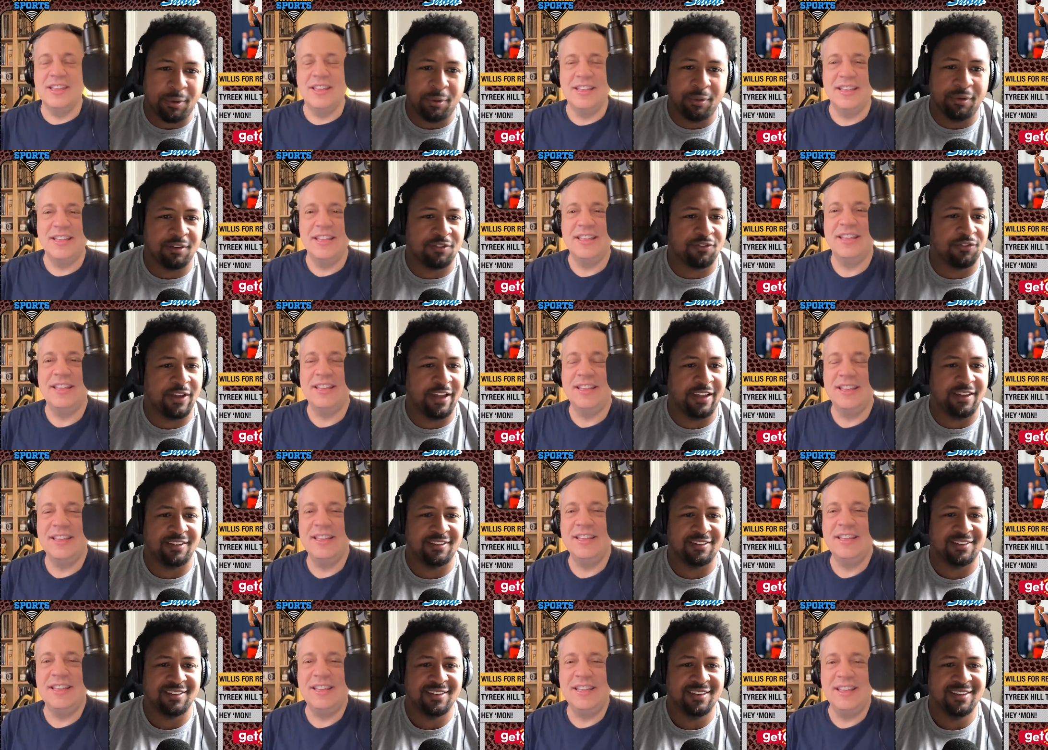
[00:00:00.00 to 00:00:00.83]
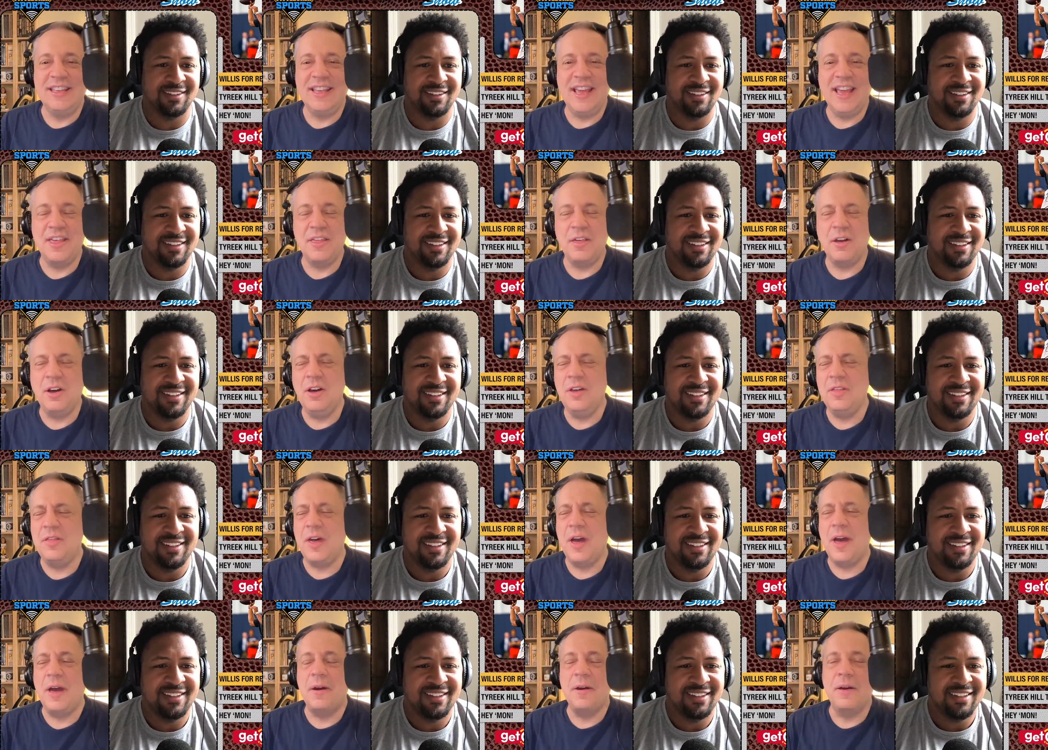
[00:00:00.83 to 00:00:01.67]
Speaker 1: to, on his face.
Speaker 2: Yeah,
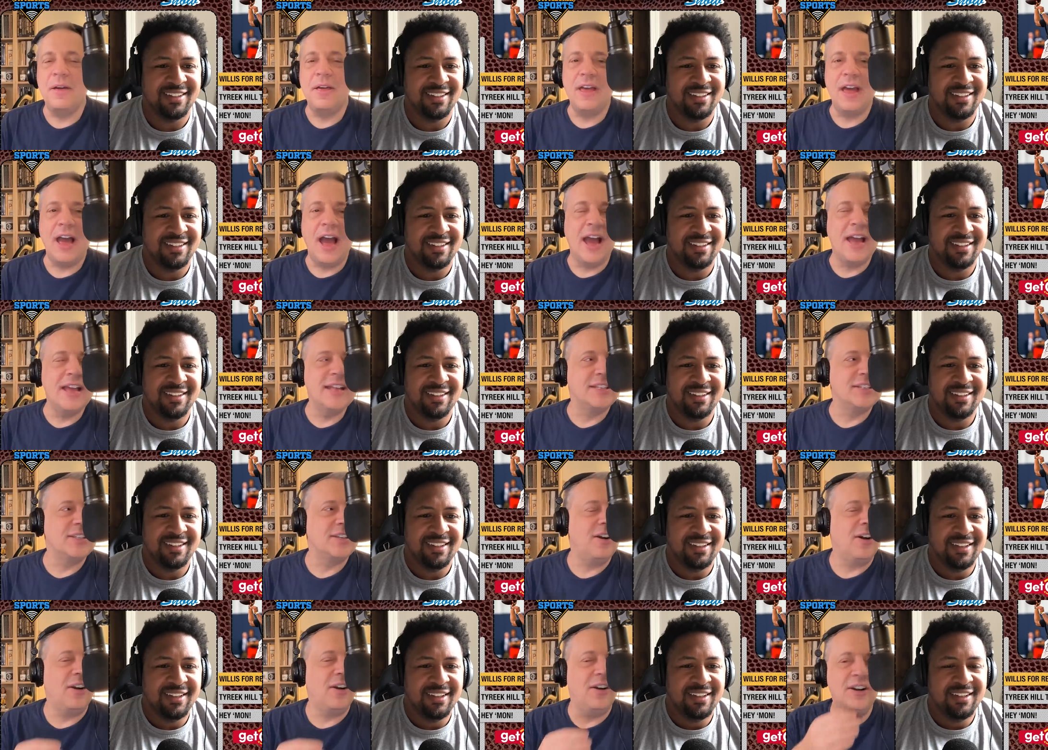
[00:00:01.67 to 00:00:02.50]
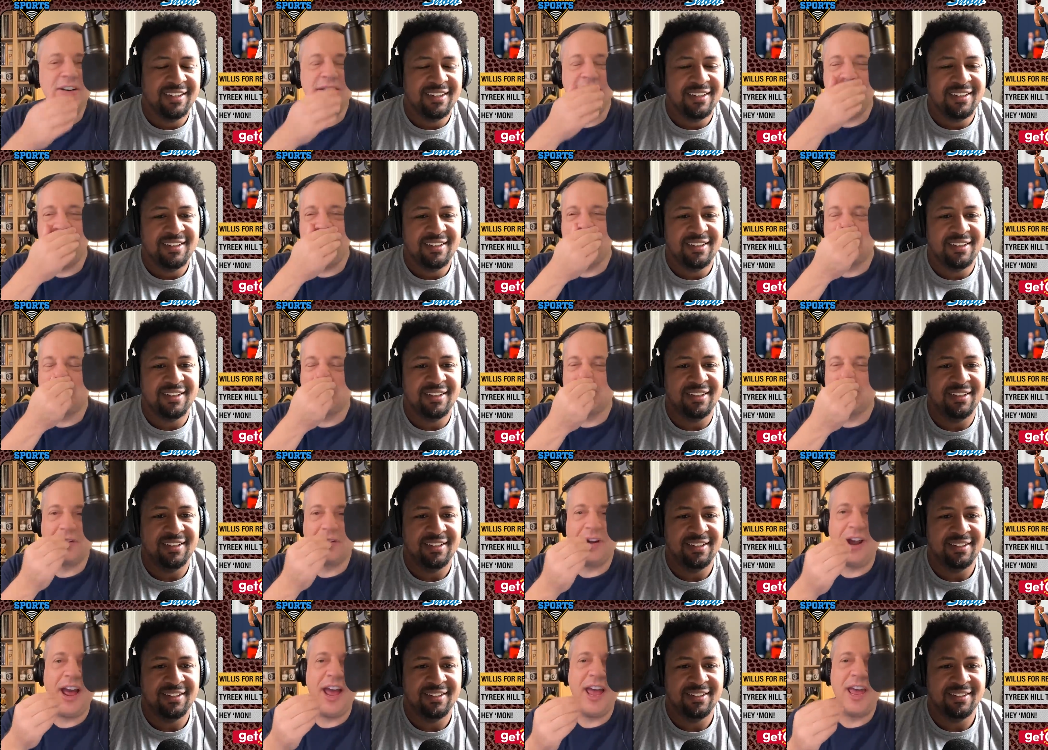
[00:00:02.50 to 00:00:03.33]
the it's hard to
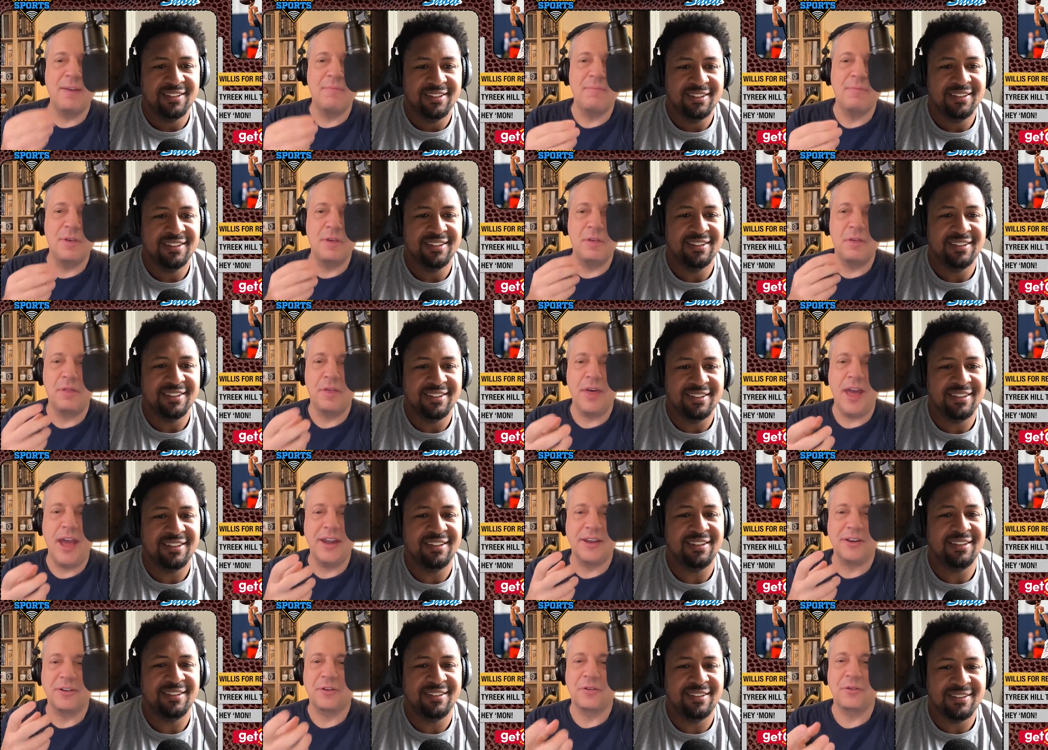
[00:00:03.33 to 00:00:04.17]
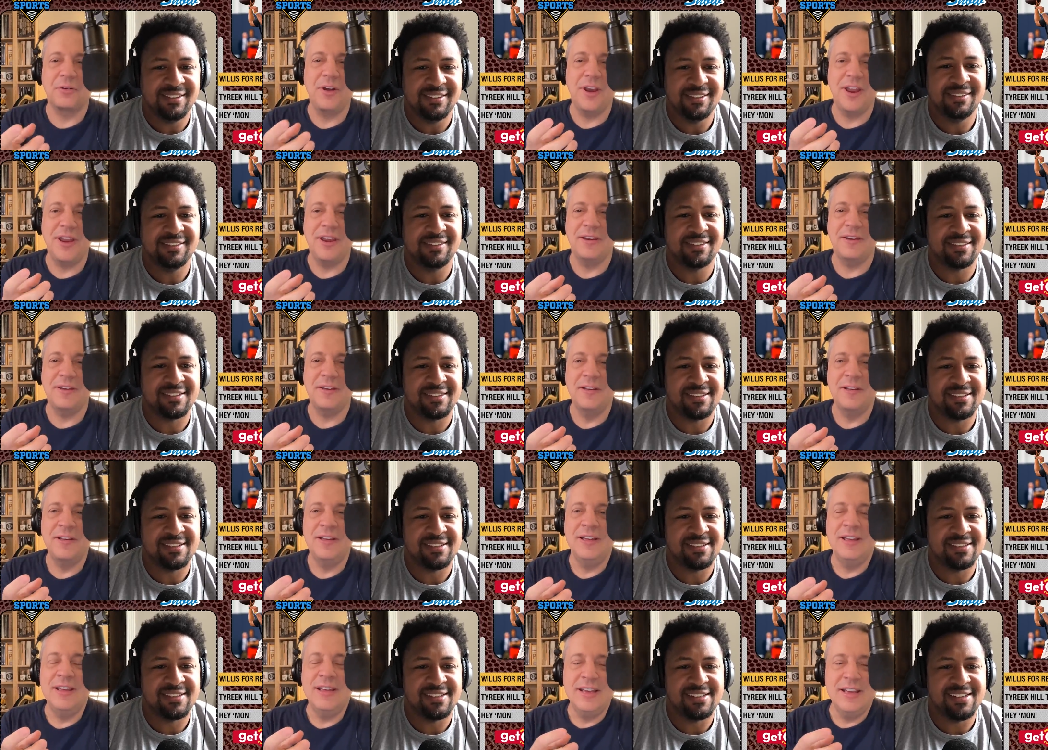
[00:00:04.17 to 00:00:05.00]
describe that grin
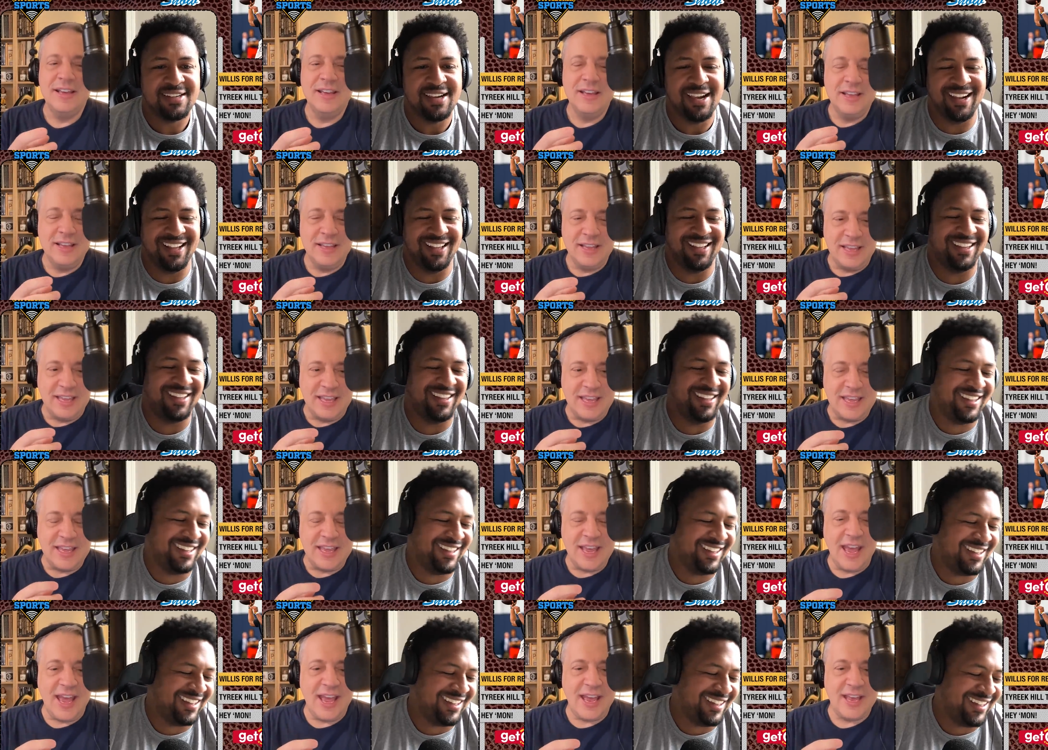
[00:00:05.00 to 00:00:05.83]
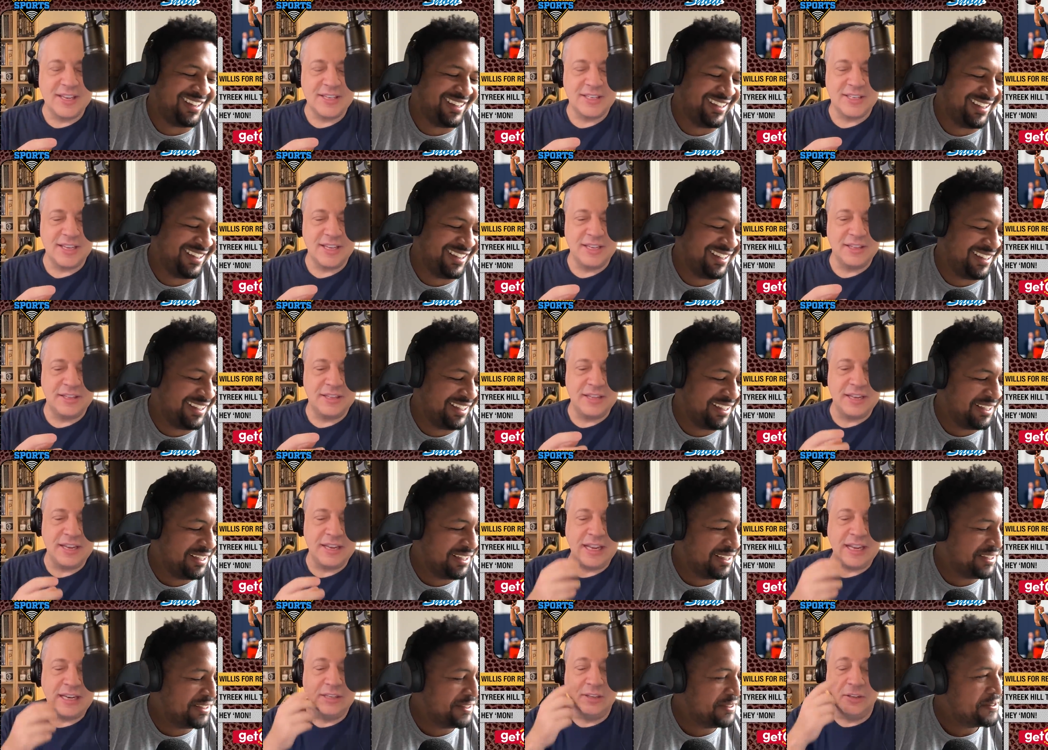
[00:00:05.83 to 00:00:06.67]
he has
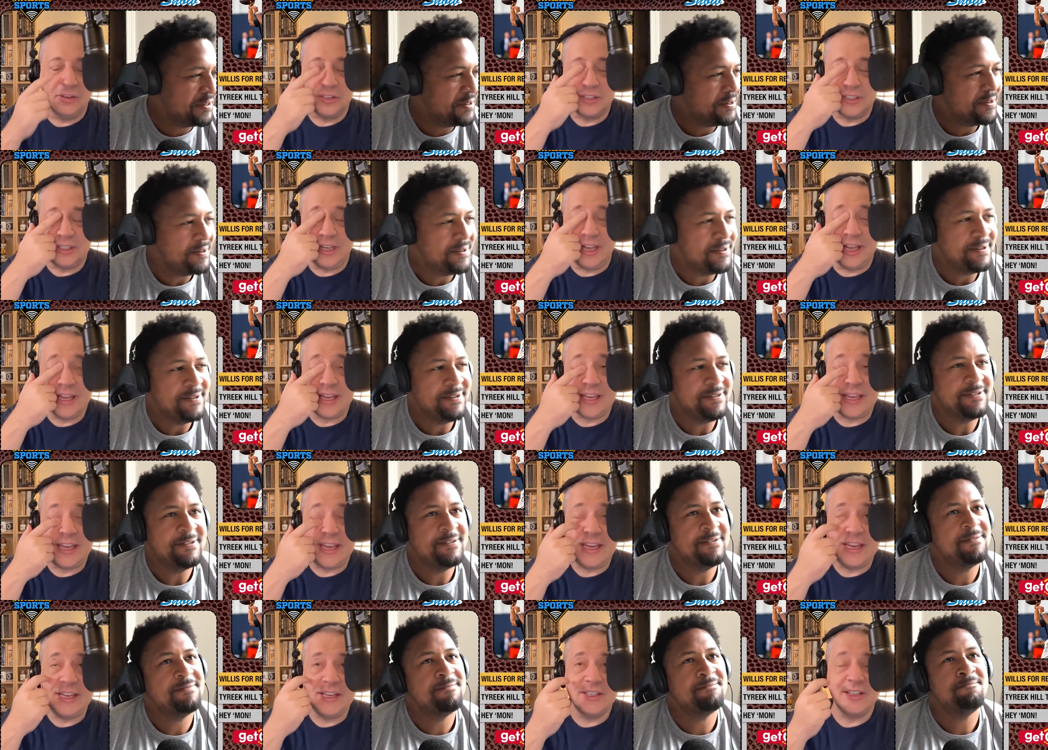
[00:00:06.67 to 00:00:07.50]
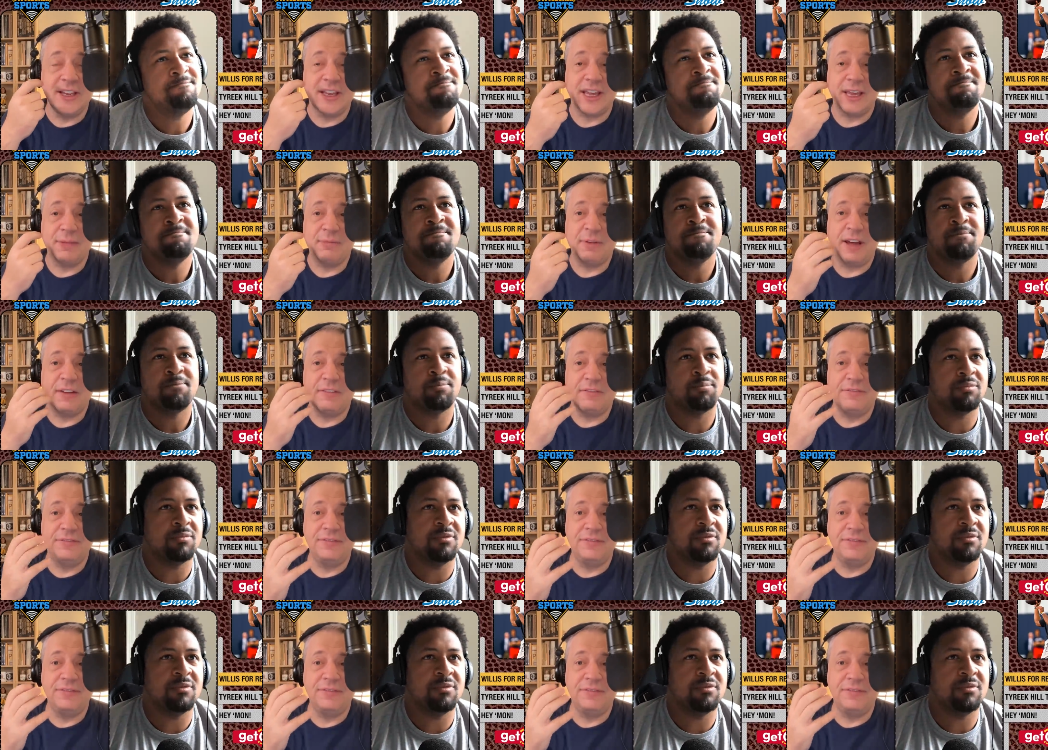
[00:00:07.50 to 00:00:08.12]
he looks like he's like about